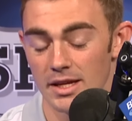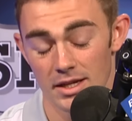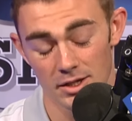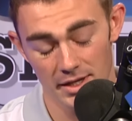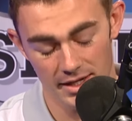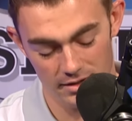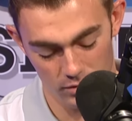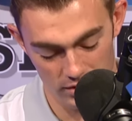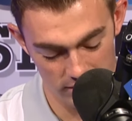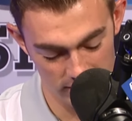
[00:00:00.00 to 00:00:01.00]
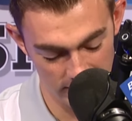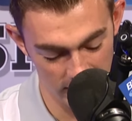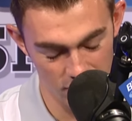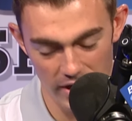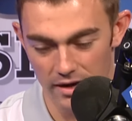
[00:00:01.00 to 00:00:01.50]
Oh yeah, well the
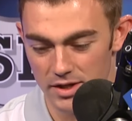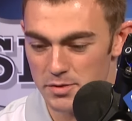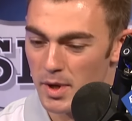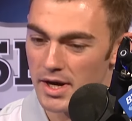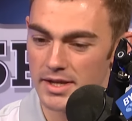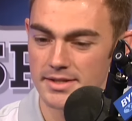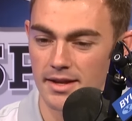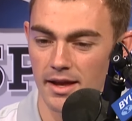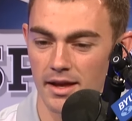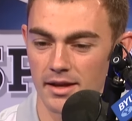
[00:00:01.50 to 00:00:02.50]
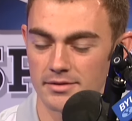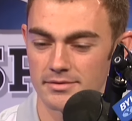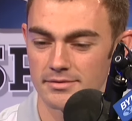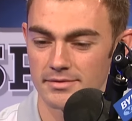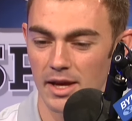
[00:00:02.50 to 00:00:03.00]
tryout experience uh,
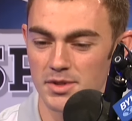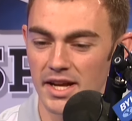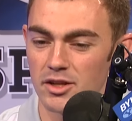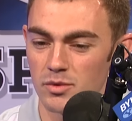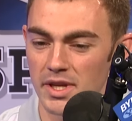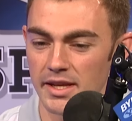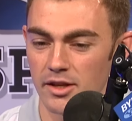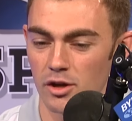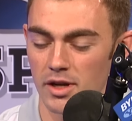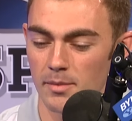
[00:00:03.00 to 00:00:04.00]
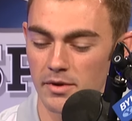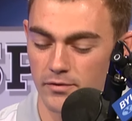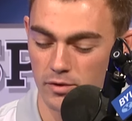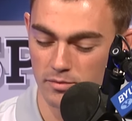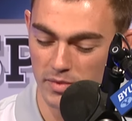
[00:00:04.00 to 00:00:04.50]
that was kind of unique. You know, coming
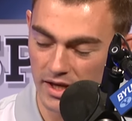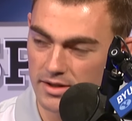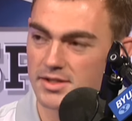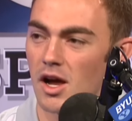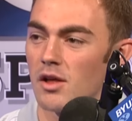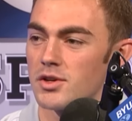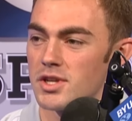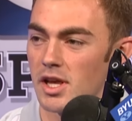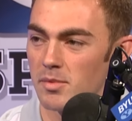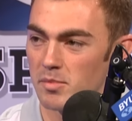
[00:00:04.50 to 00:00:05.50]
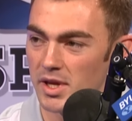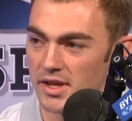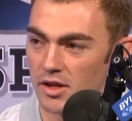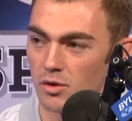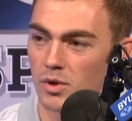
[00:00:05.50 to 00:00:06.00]
from being on scholarship and being
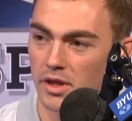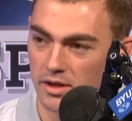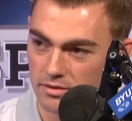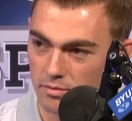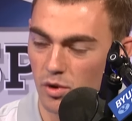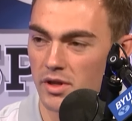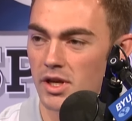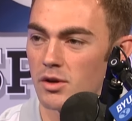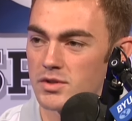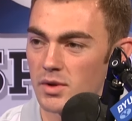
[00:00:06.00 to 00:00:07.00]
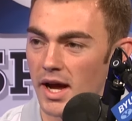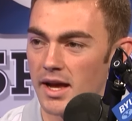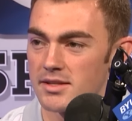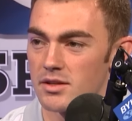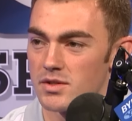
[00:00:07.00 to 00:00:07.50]
you know one of the more of the go-to
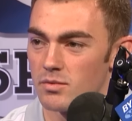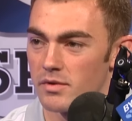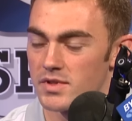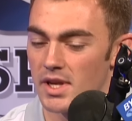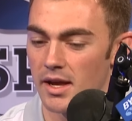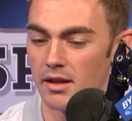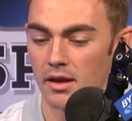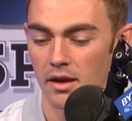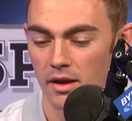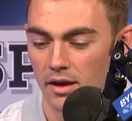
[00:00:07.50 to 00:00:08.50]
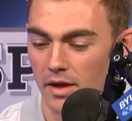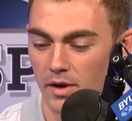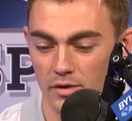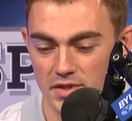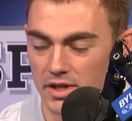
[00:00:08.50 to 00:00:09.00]
guys at UC Riverside, and then
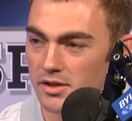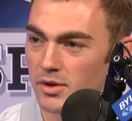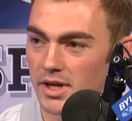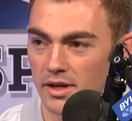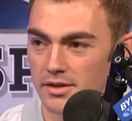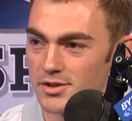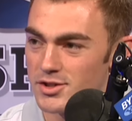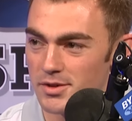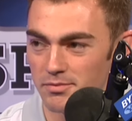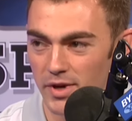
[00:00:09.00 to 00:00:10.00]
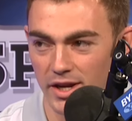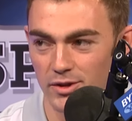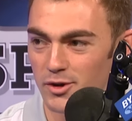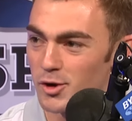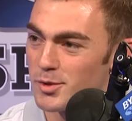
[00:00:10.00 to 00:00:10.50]
all of a sudden doing a just a
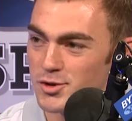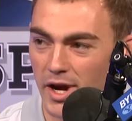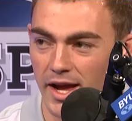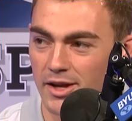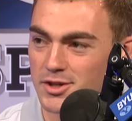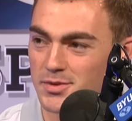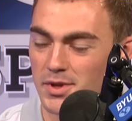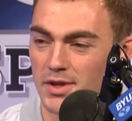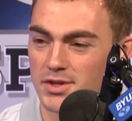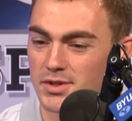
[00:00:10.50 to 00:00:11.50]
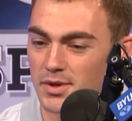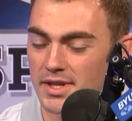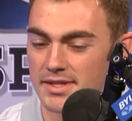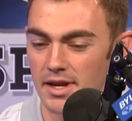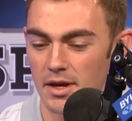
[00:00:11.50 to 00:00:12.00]
regular normal trial just with other
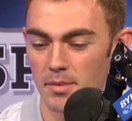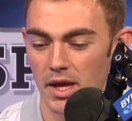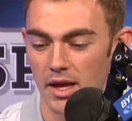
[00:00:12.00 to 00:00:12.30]
students. Um,